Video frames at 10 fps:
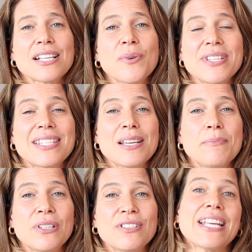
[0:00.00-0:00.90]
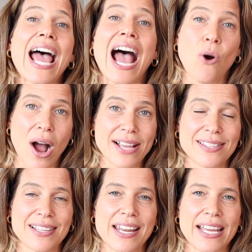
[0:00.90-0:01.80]
next one's similar to how
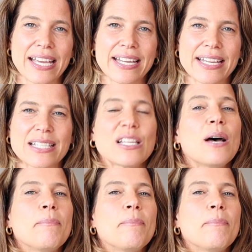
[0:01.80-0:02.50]
isolating it is,